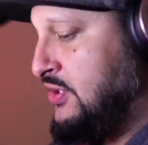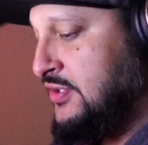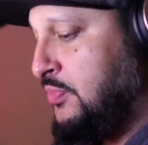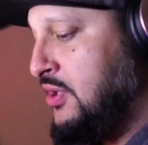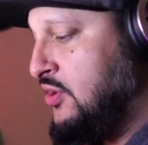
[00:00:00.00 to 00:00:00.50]
So
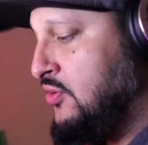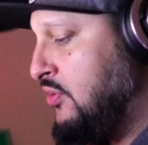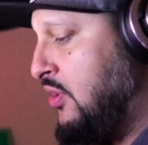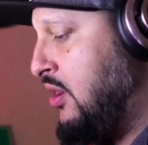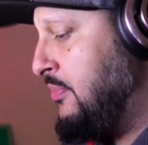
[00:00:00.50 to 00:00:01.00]
it was a pretty
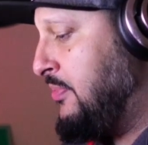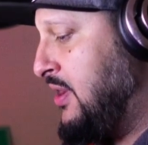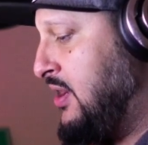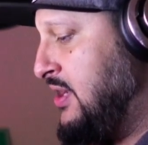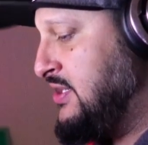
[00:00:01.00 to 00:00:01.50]
cool
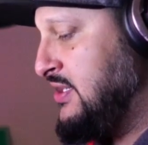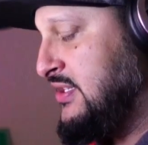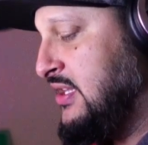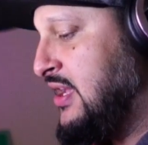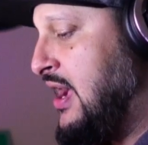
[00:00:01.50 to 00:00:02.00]
ARP. I
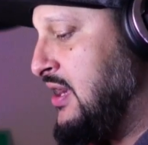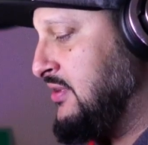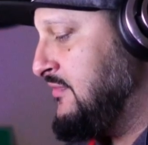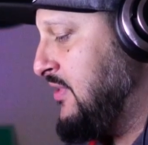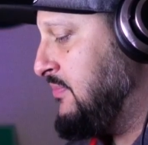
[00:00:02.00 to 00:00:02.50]
just set the
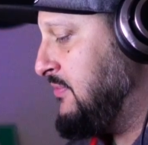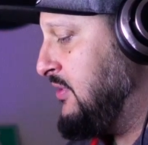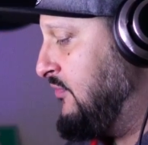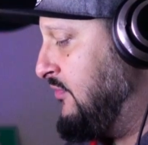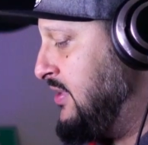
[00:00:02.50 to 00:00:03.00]
octave up to
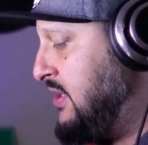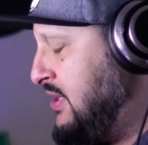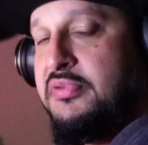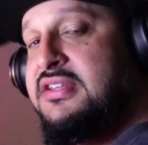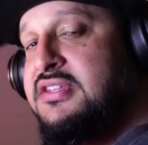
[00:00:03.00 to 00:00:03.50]
3,
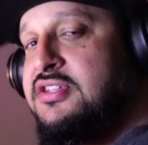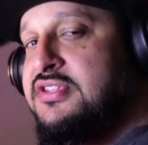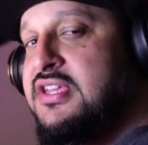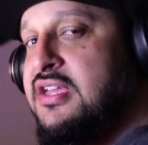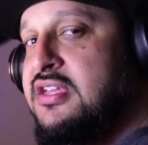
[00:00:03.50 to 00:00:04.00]
but I did
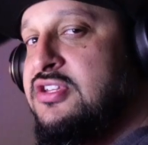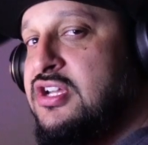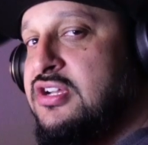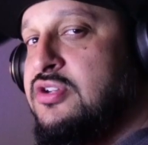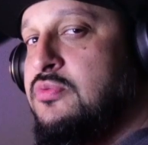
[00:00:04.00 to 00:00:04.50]
use it in
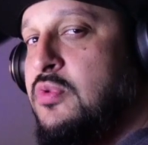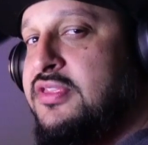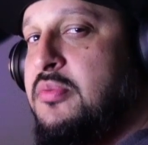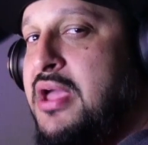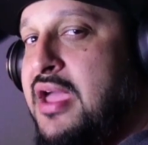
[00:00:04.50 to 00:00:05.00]
conjunction
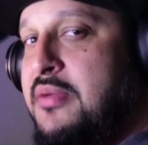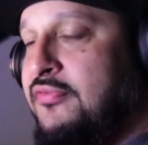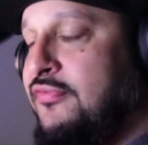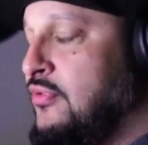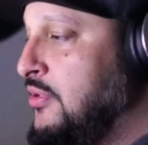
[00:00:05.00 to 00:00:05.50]
with the pad
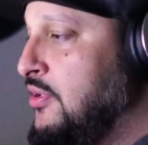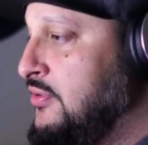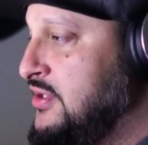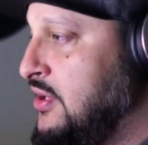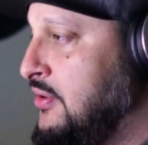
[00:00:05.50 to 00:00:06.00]
perform
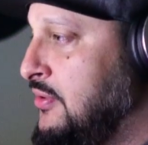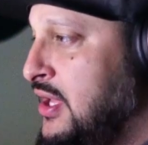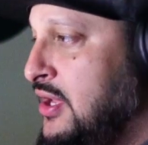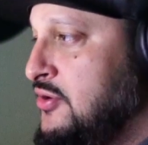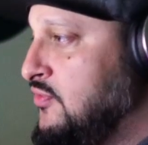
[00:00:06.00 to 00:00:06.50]
mode. So
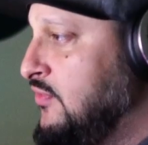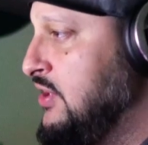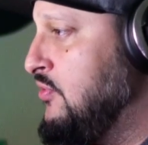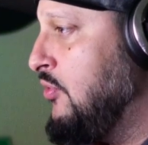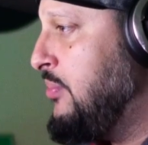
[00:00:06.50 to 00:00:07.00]
it was a
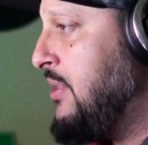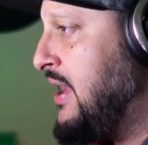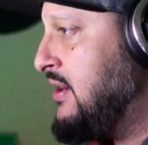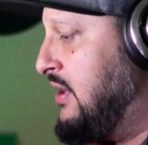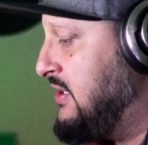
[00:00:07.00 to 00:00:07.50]
really cool pattern.